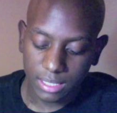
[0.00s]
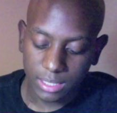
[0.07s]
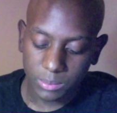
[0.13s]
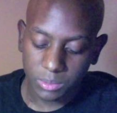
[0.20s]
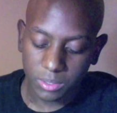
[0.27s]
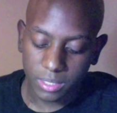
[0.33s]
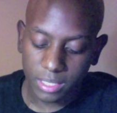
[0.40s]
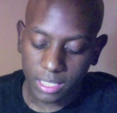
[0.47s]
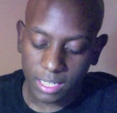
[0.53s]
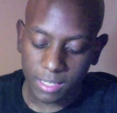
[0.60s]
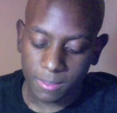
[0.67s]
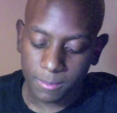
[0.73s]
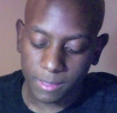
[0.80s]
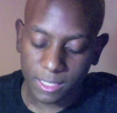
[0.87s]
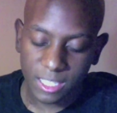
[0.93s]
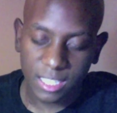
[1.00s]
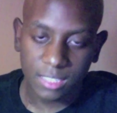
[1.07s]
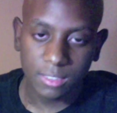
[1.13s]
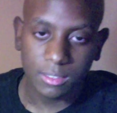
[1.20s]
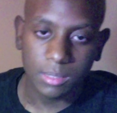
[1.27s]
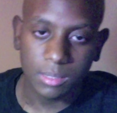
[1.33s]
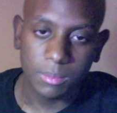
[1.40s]
sure that gave my doctor
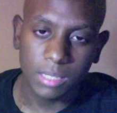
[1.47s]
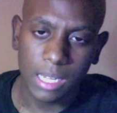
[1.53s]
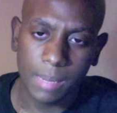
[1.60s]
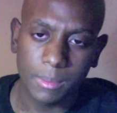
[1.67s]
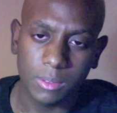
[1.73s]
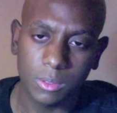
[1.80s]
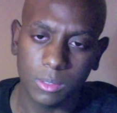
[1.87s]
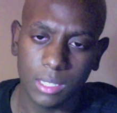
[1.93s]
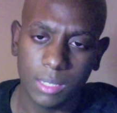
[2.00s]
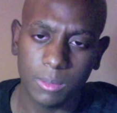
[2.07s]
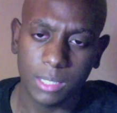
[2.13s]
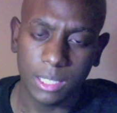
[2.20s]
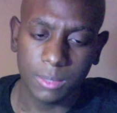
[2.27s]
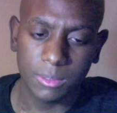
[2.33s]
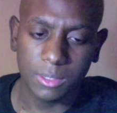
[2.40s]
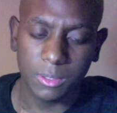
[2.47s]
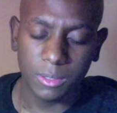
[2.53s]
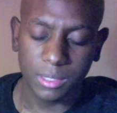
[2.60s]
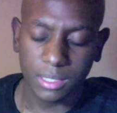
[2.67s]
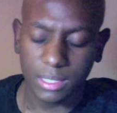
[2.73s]
some time to sort out what he was doing.